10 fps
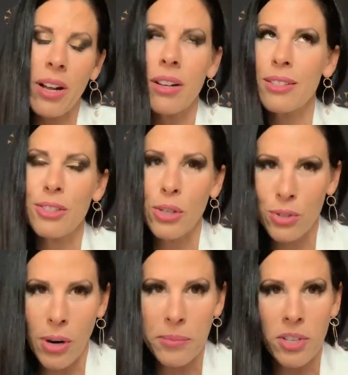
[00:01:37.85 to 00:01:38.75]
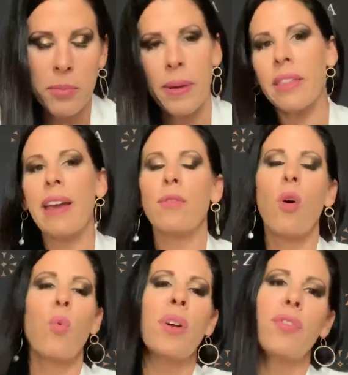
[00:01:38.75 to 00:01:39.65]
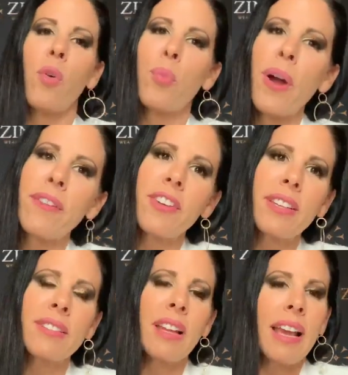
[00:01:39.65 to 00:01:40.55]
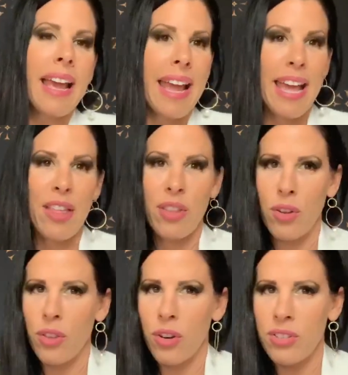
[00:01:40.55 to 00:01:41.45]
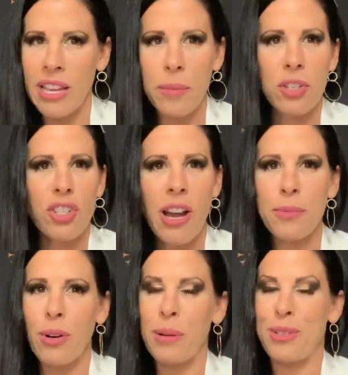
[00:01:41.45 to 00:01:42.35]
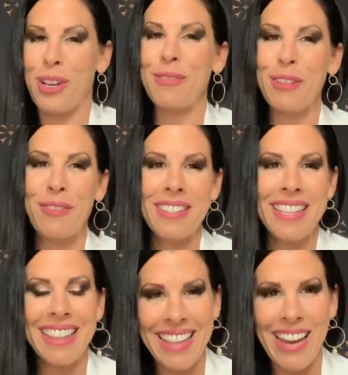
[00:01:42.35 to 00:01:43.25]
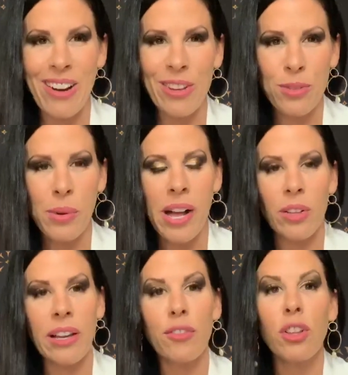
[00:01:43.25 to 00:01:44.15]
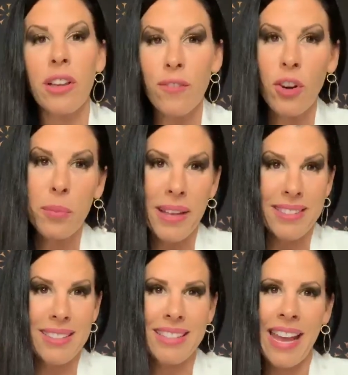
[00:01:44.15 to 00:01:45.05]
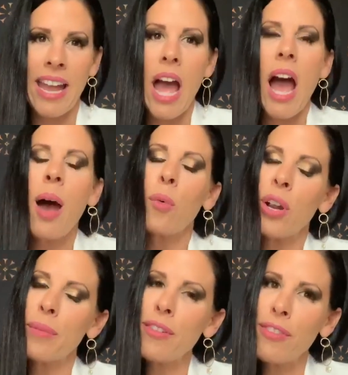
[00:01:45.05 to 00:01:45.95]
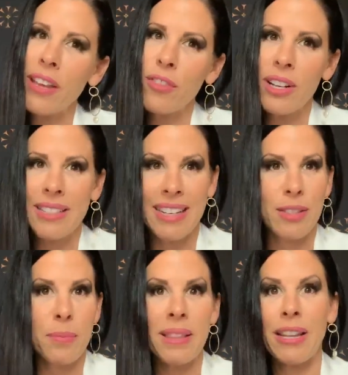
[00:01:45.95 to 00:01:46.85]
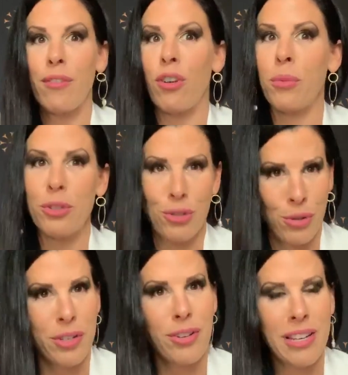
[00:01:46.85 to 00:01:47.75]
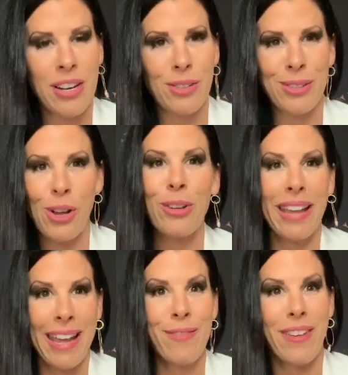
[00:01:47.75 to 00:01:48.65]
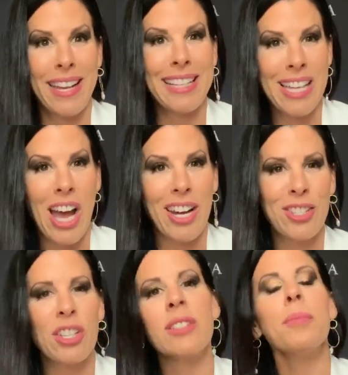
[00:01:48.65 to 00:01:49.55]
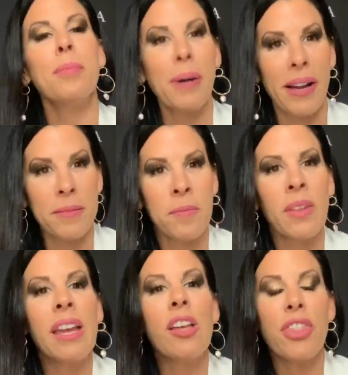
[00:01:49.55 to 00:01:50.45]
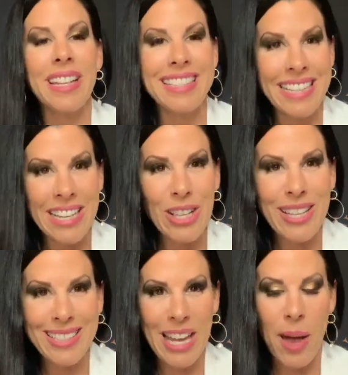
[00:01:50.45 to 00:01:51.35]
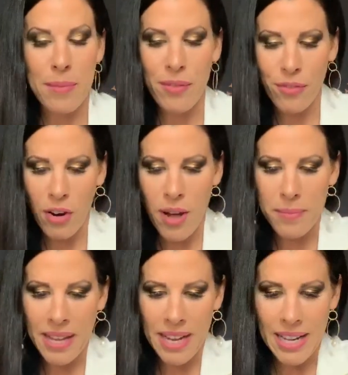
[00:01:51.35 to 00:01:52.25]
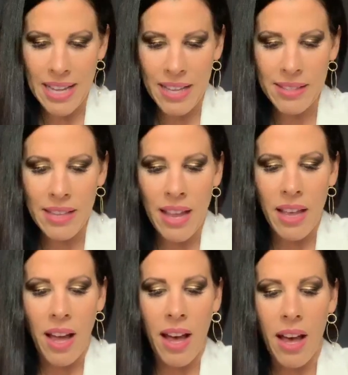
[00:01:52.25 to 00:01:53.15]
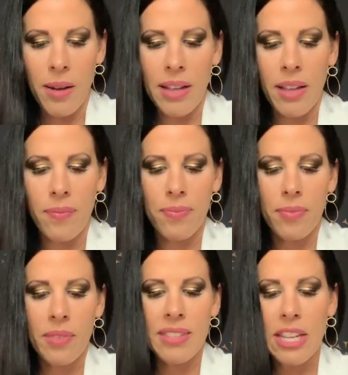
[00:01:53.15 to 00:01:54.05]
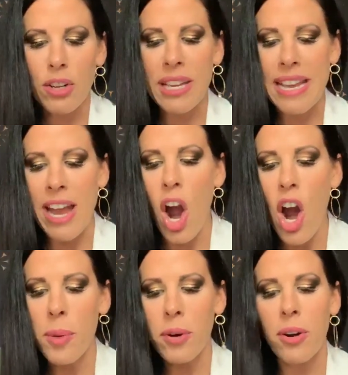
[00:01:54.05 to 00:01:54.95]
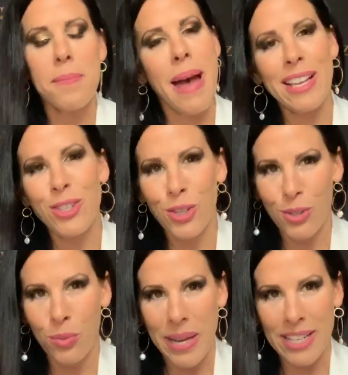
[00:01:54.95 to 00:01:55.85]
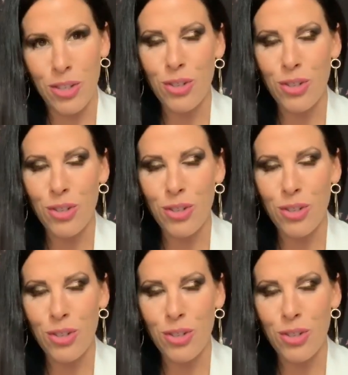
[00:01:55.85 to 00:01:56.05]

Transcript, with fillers: Oh, so scrumptious, but they have a wonderful breakfast and they're, they're a sandwich shop, so I would definitely visit there as well. Now, if you're looking for a place to stay, one of my favorites, and it's been there for almost 200 years, it's called Aunt Fanny's Cottages, but the deal is coming from, it is, uh, Cedar Key Harbor Master Suites.